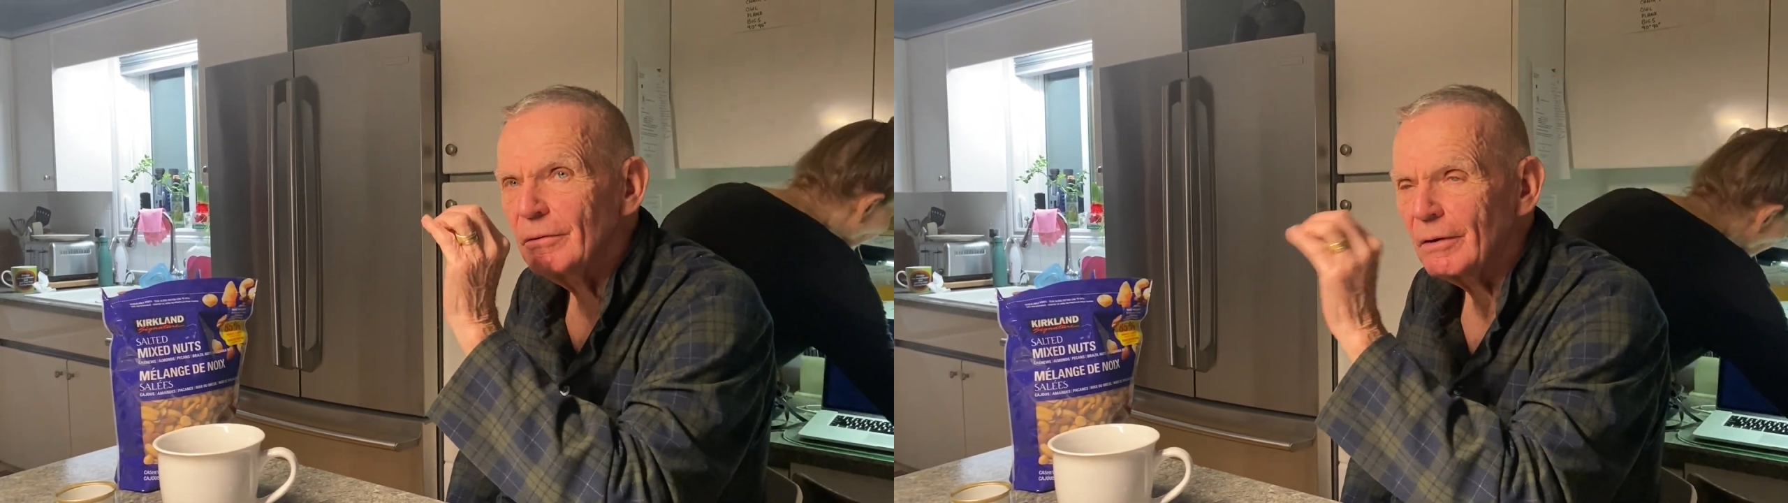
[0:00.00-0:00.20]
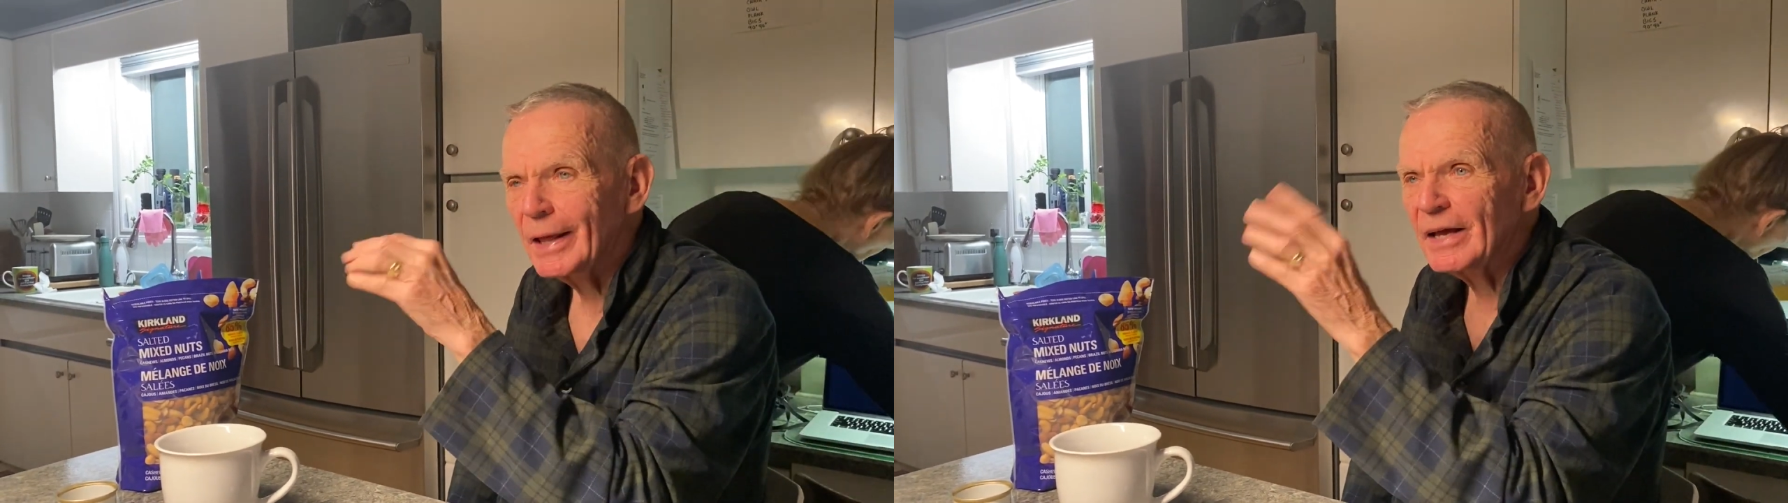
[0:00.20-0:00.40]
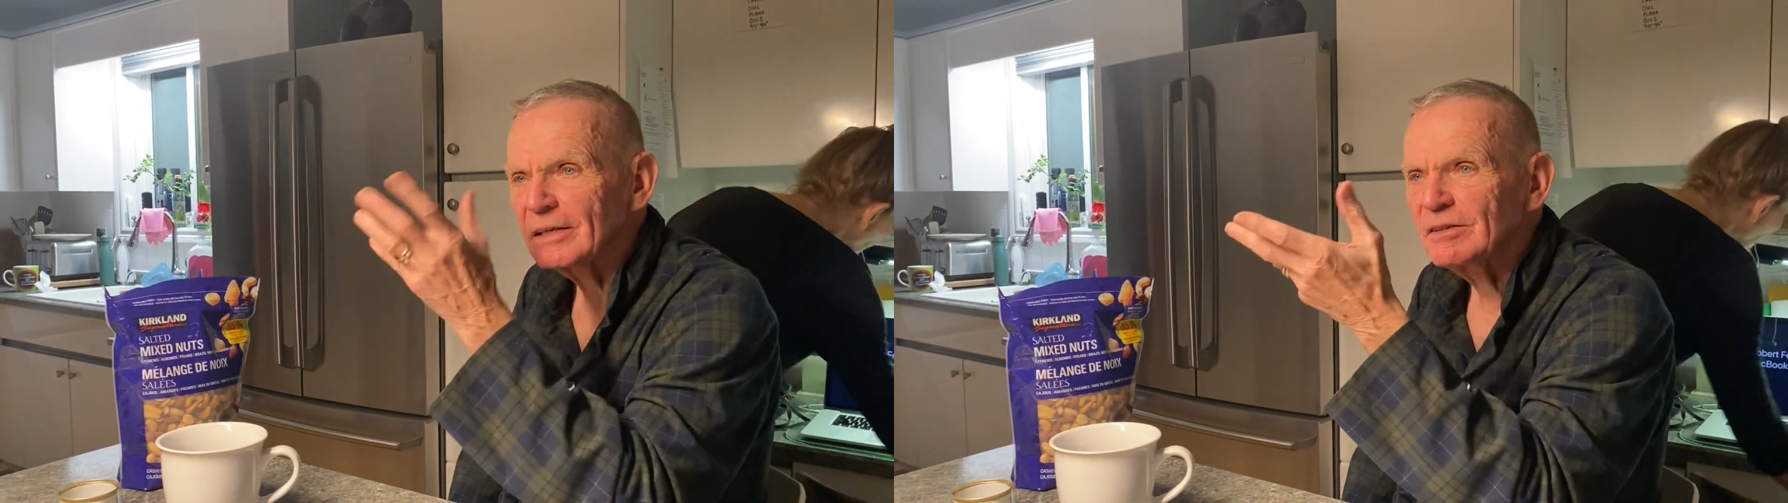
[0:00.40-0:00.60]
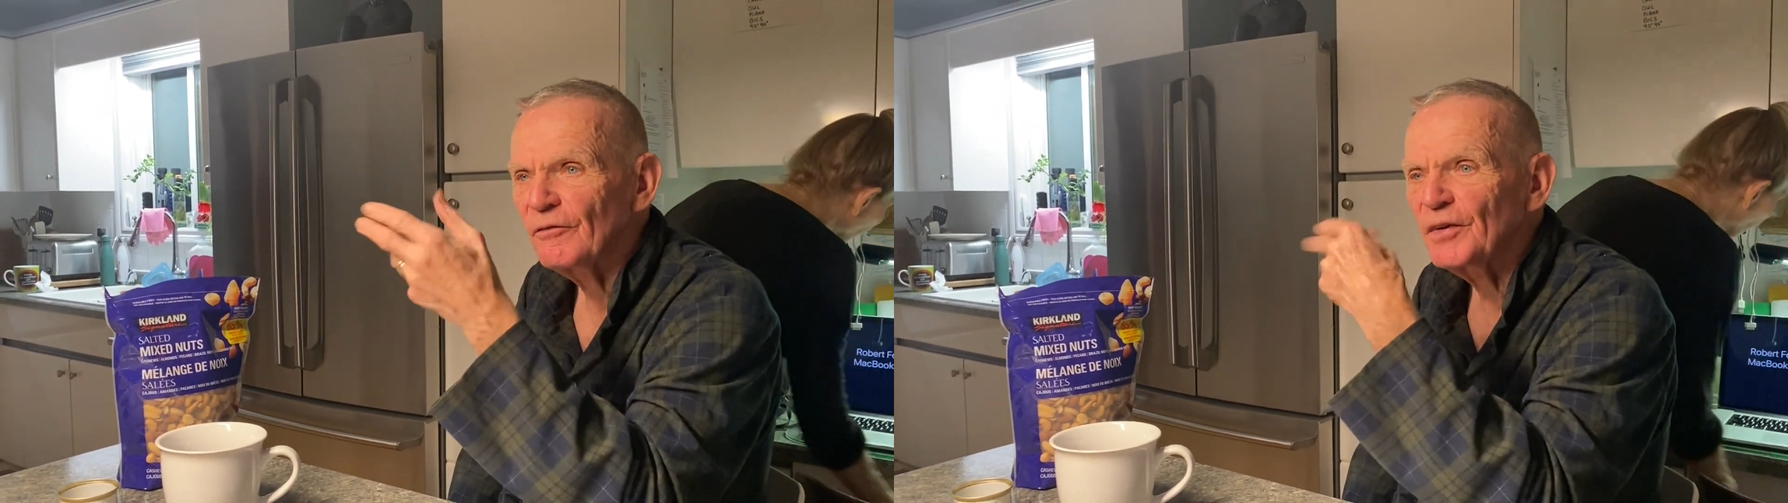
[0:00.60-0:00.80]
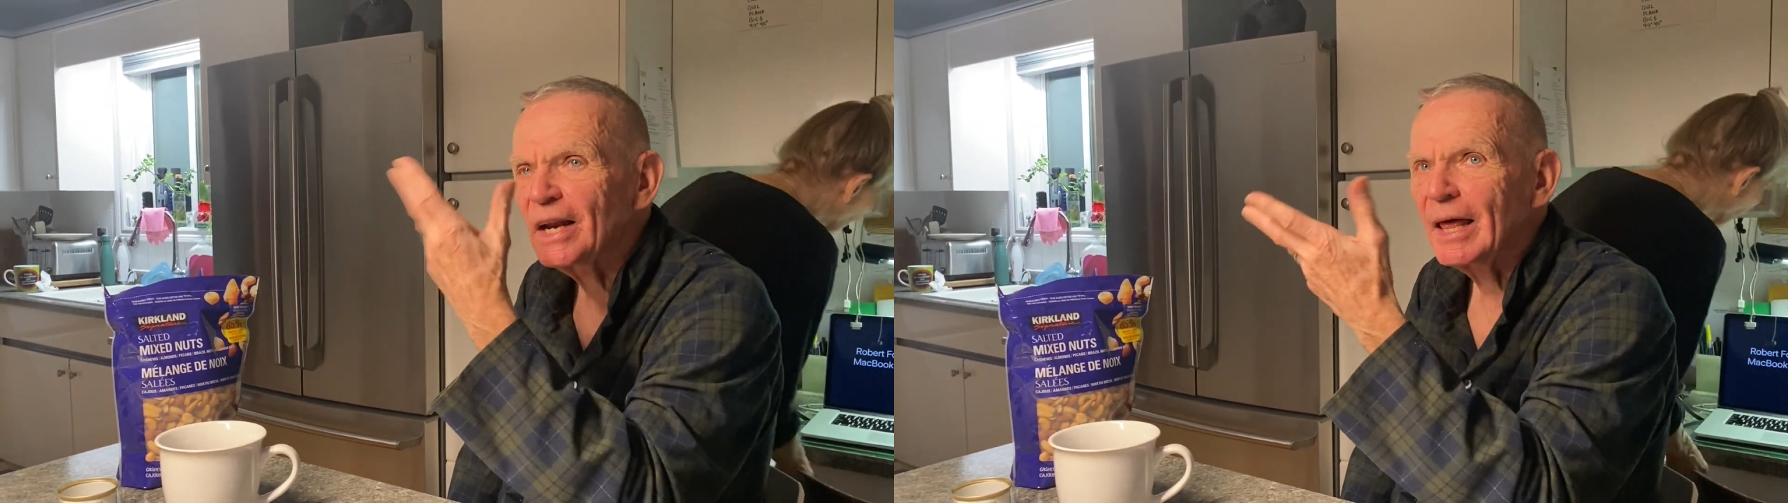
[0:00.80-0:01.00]
like a
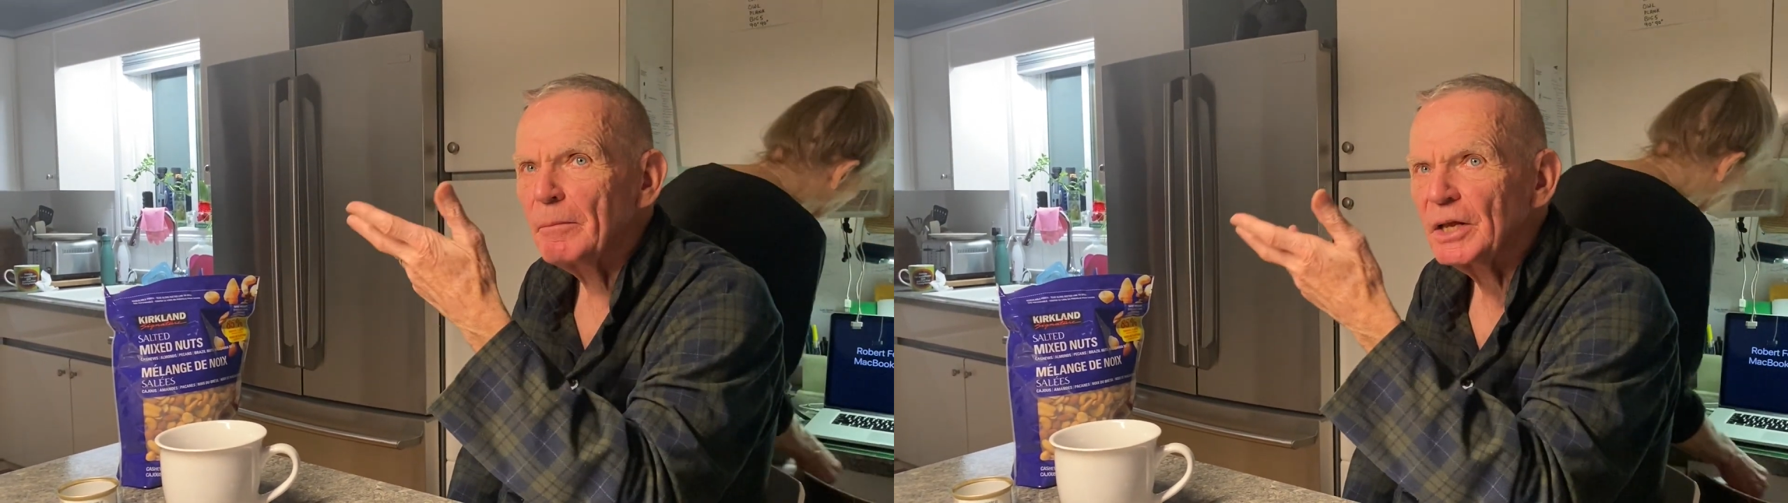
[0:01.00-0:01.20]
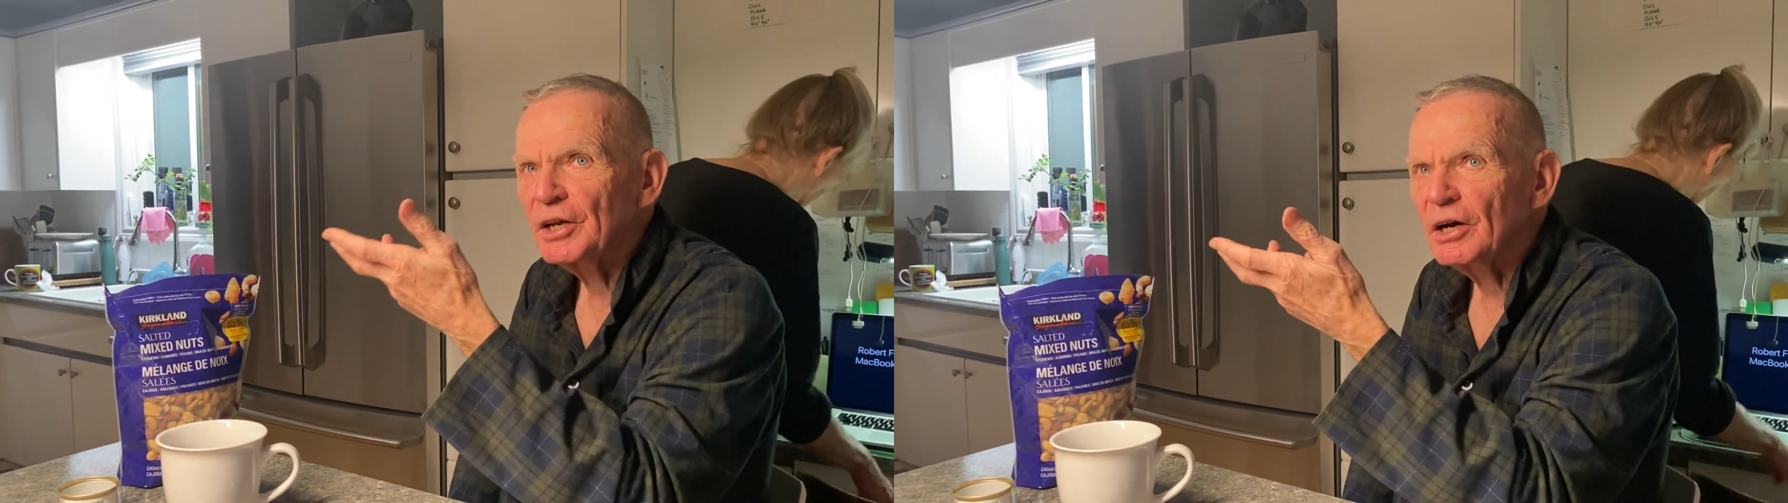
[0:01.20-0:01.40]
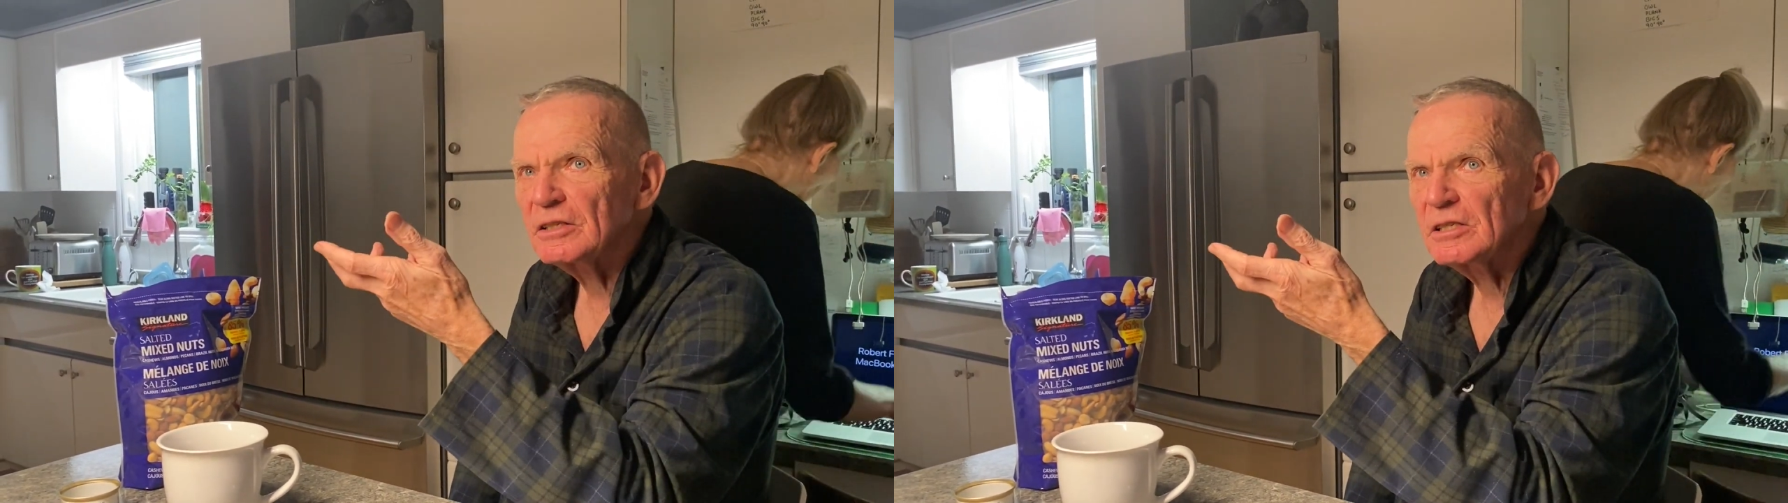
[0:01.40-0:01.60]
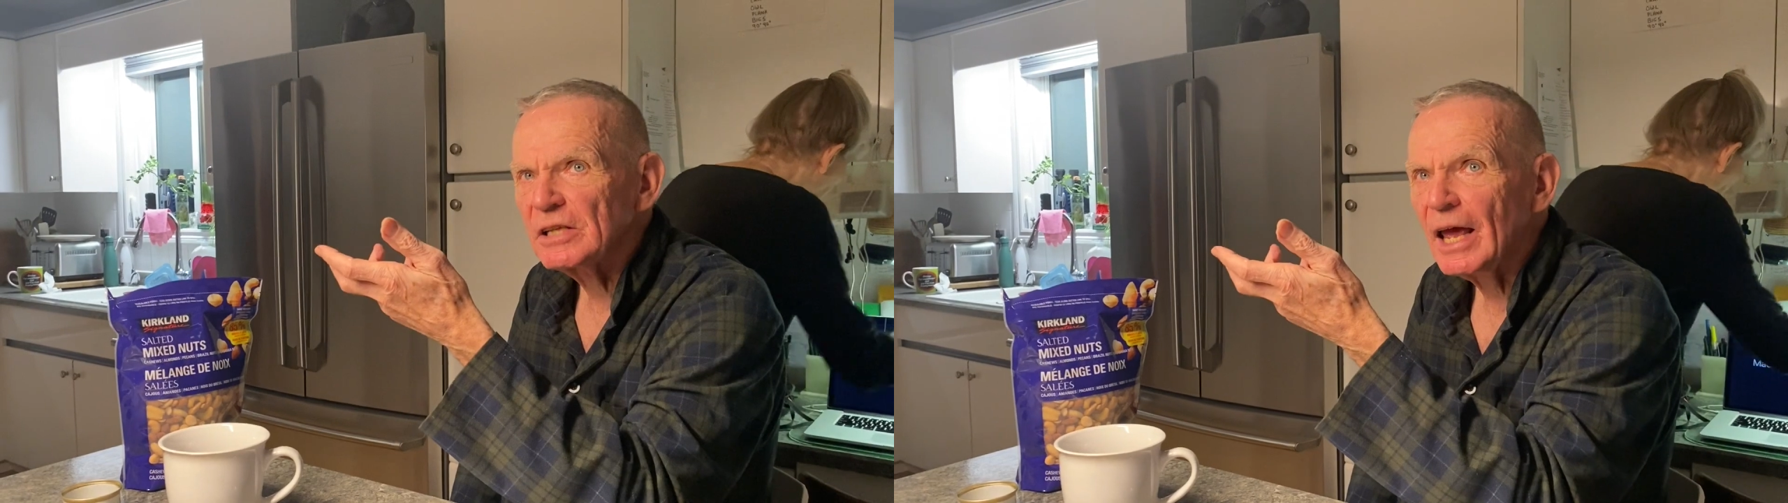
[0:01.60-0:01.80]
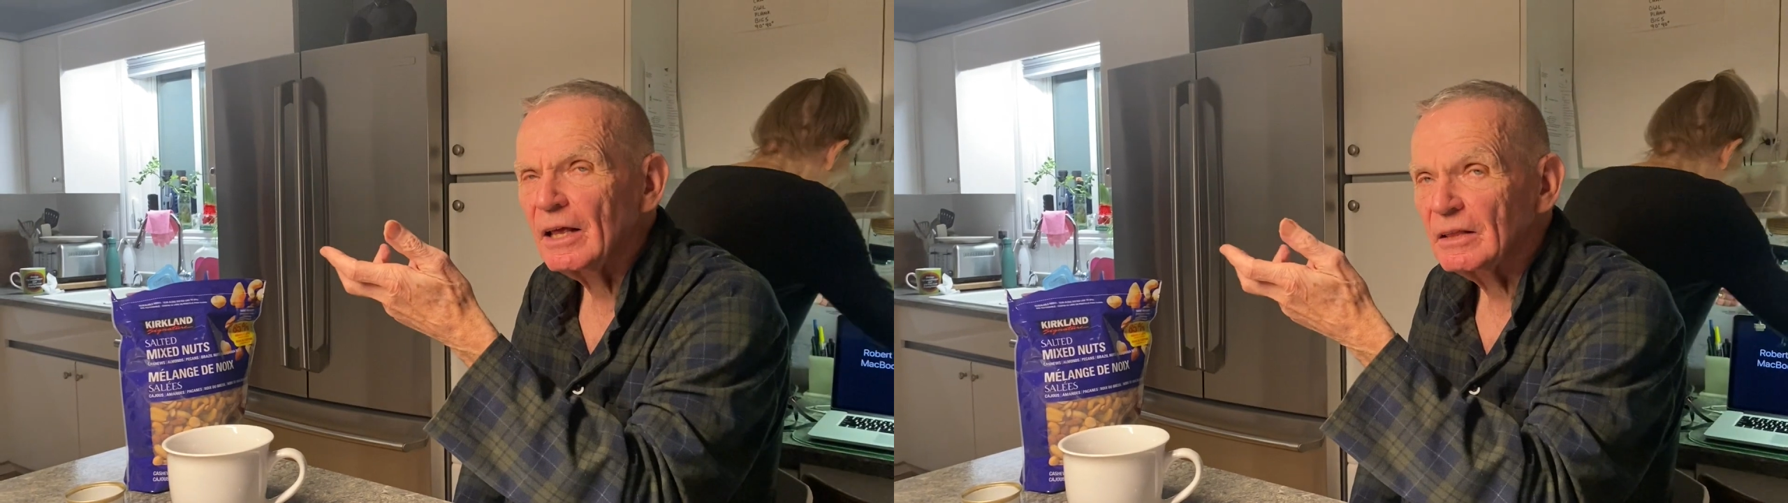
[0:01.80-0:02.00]
filet mignon
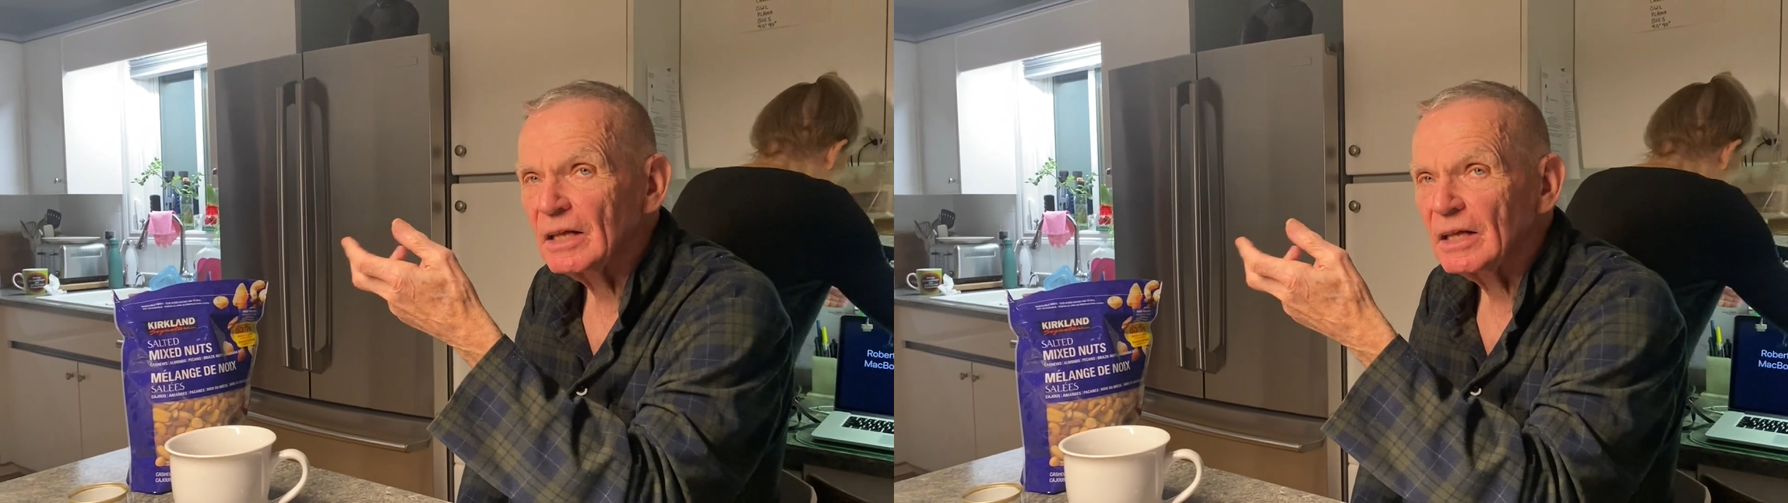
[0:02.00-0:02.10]
steak that